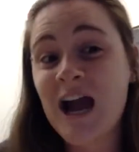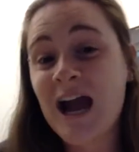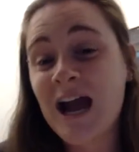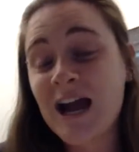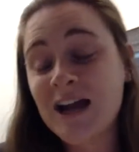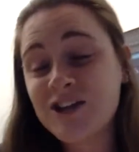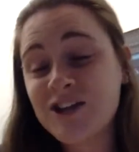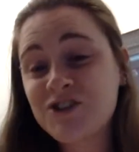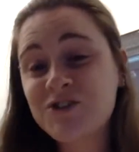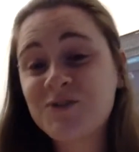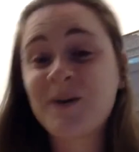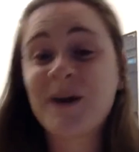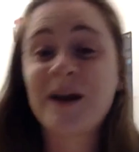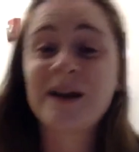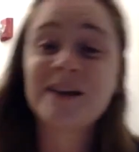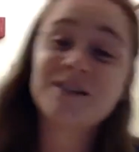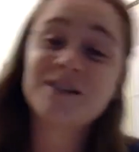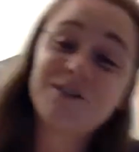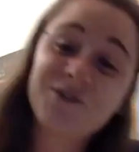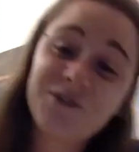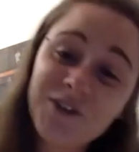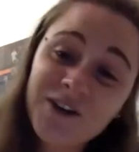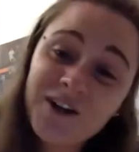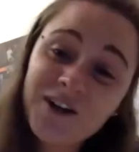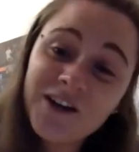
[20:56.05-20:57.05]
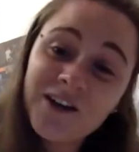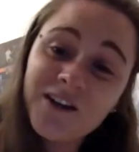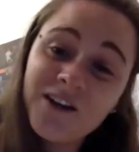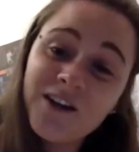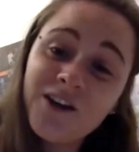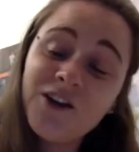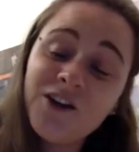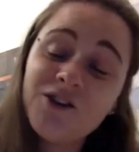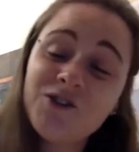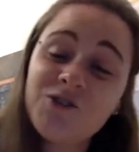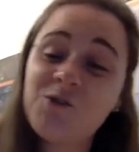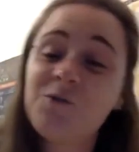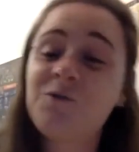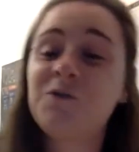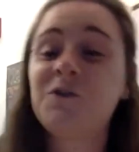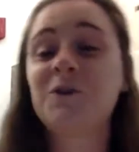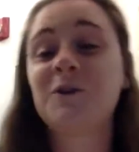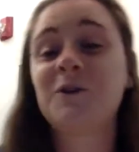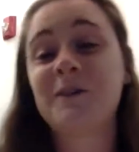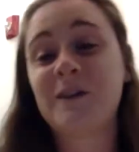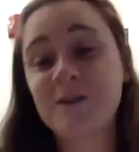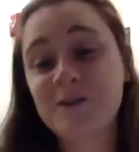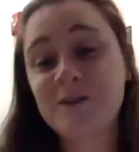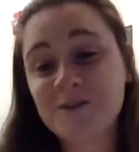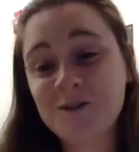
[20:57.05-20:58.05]
I transferred to
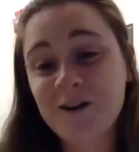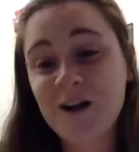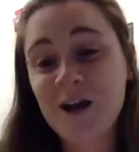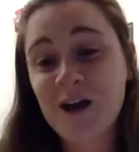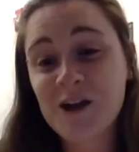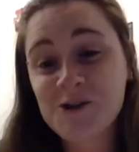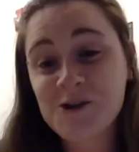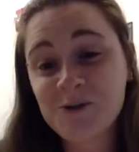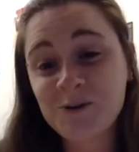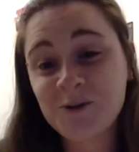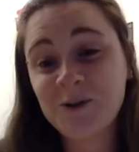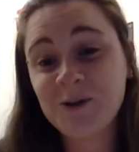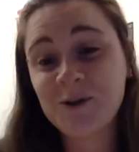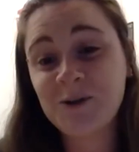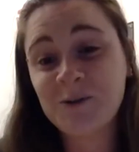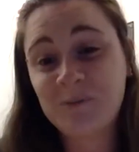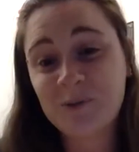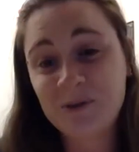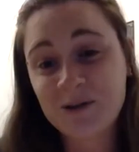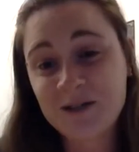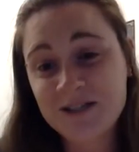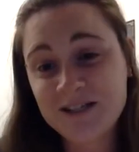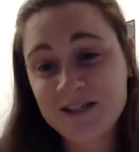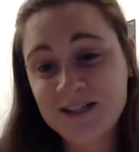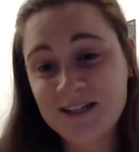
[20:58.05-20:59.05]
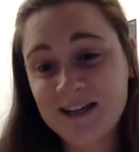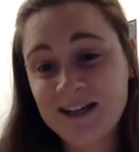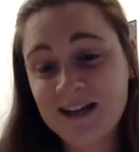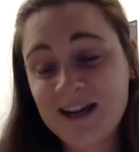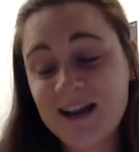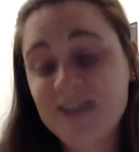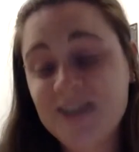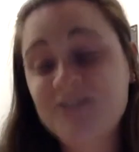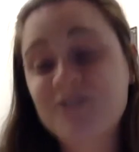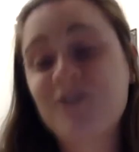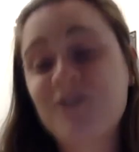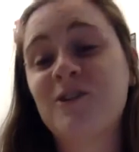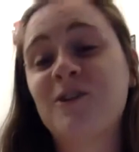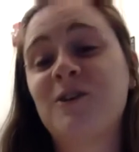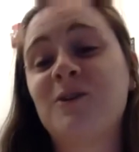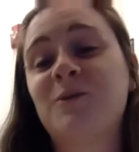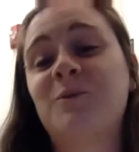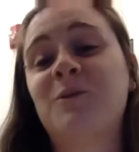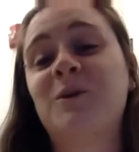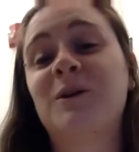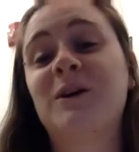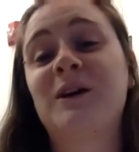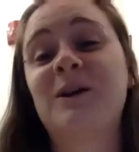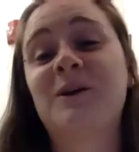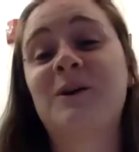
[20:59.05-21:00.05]
Florida International University and I started
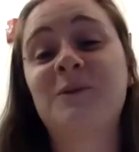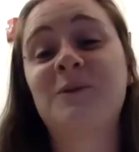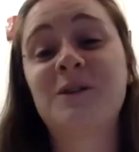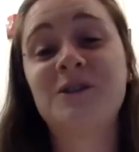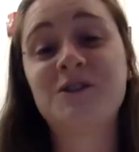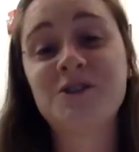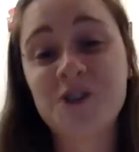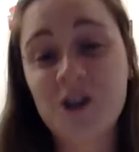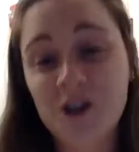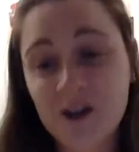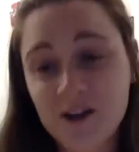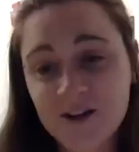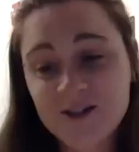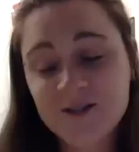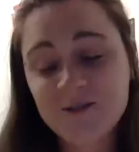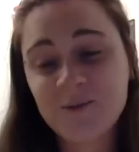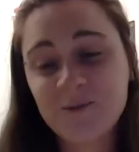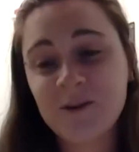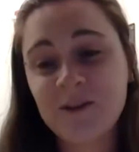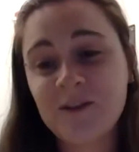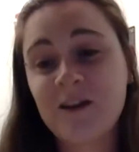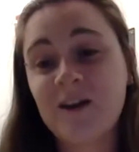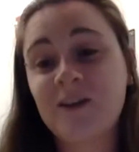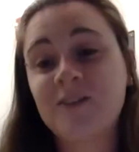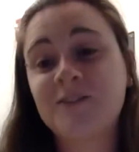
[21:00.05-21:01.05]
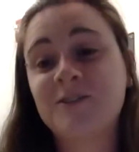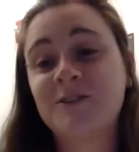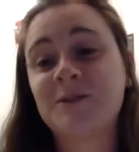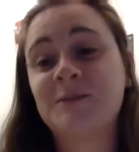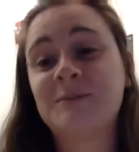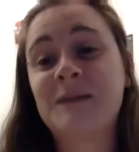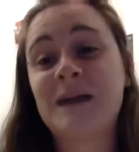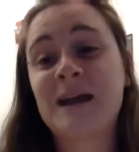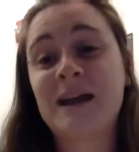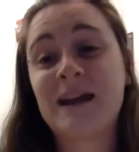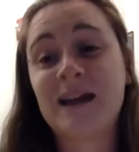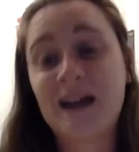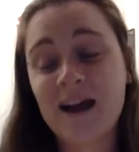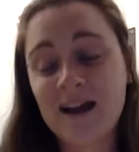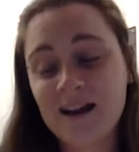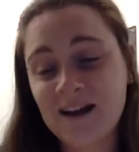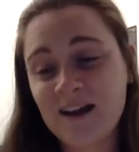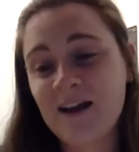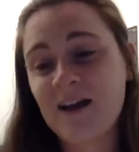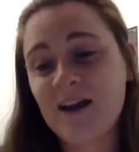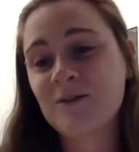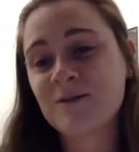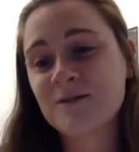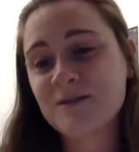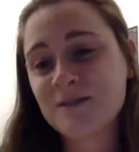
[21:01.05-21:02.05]
working with sharks with Doctor Mike
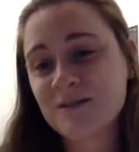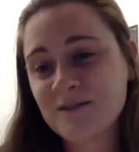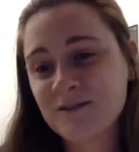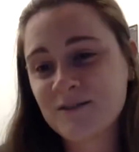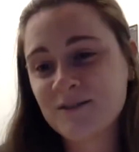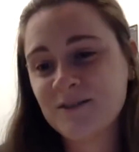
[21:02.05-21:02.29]
Hidehouse.